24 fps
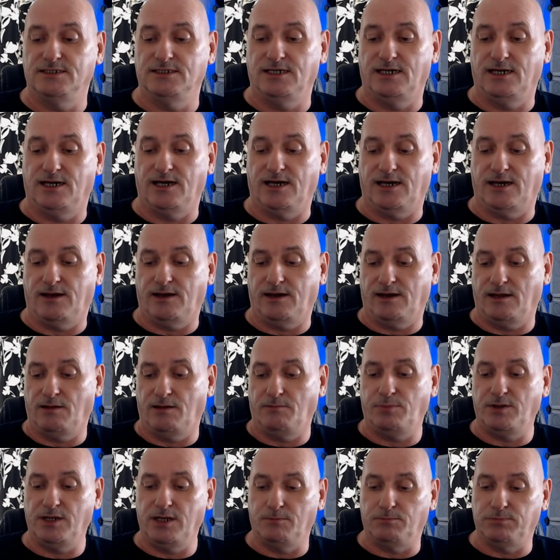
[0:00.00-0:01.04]
Uh, and I'm
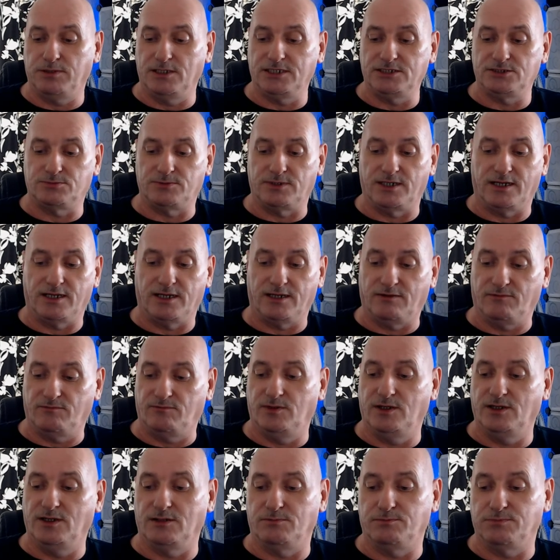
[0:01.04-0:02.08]
pretty pleased with it and I'm
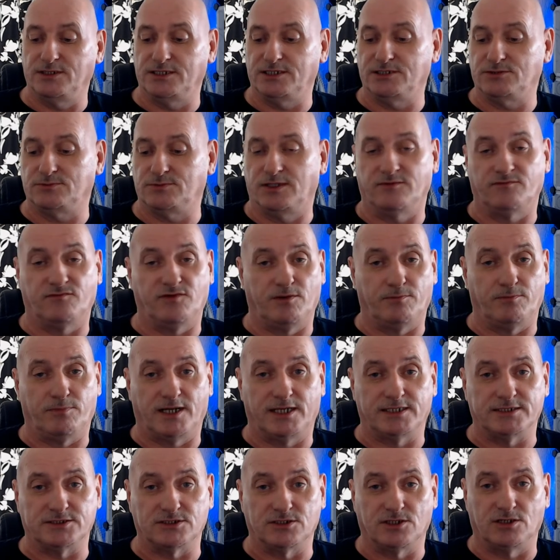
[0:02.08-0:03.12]
really pleased with it for the
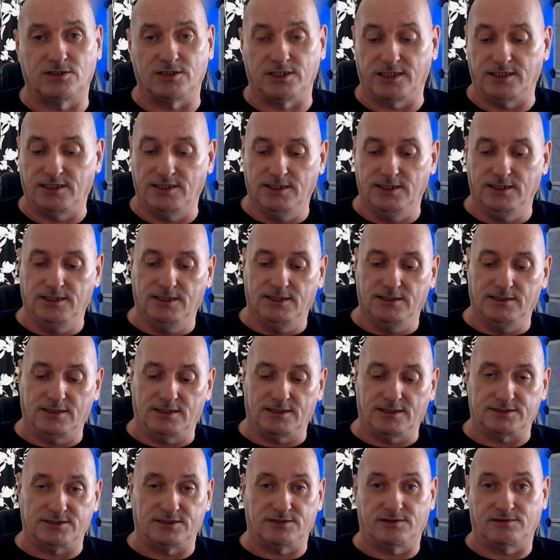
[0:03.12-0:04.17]
price I got it
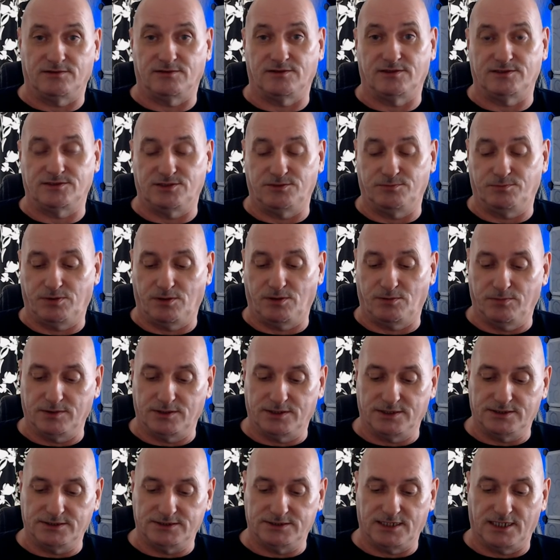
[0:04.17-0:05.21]
as, uh, as you probably
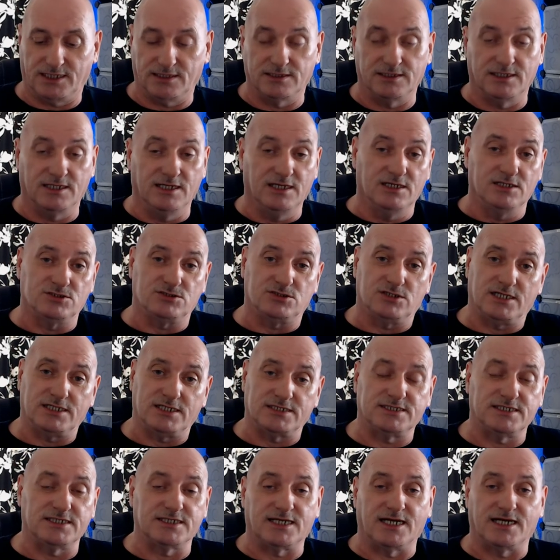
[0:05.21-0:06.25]
can tell. So that's
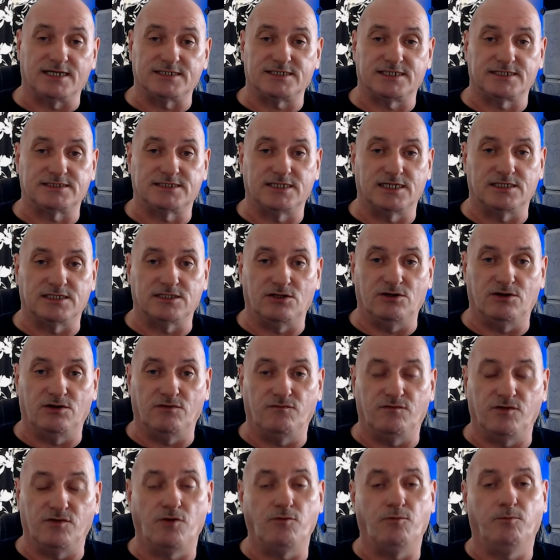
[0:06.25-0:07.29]
it guys, that's the end of the
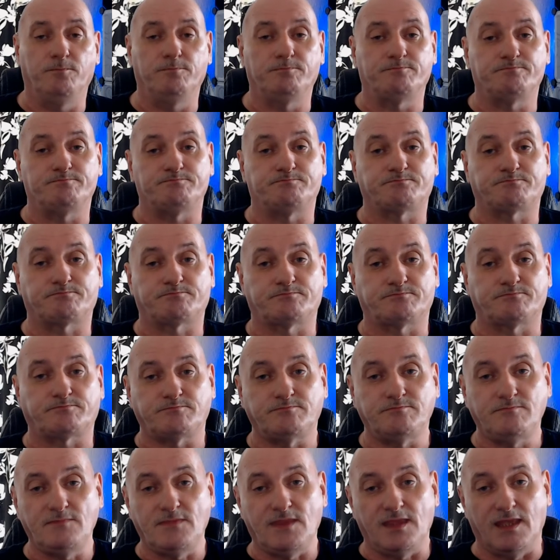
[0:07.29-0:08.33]
review.
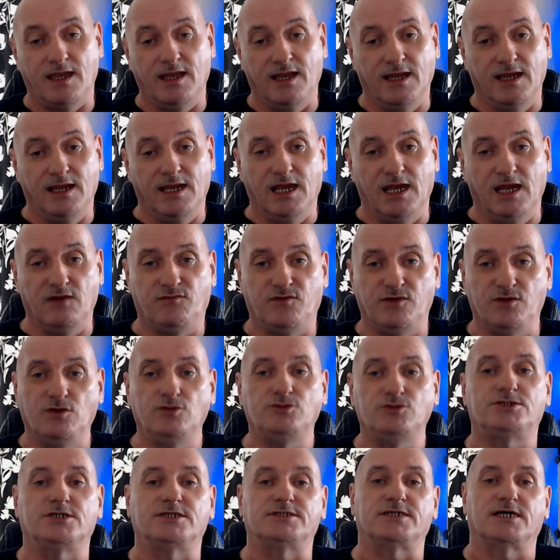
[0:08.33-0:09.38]
If you're new
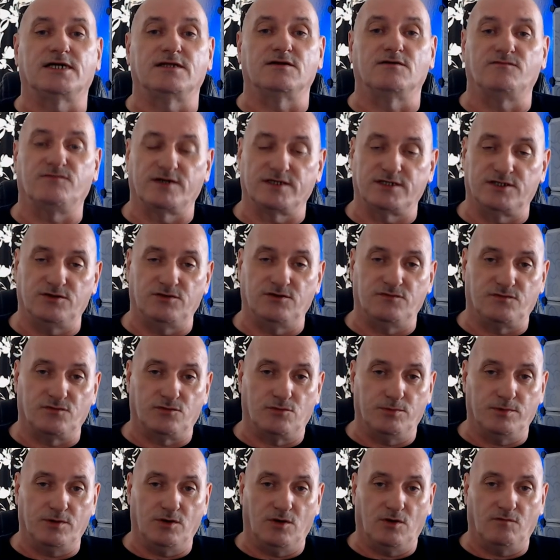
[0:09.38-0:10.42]
to the channel, thank you for
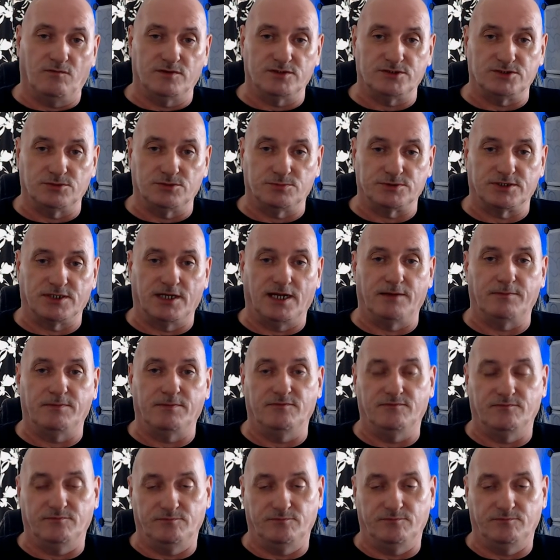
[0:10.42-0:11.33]
coming over and subscribing.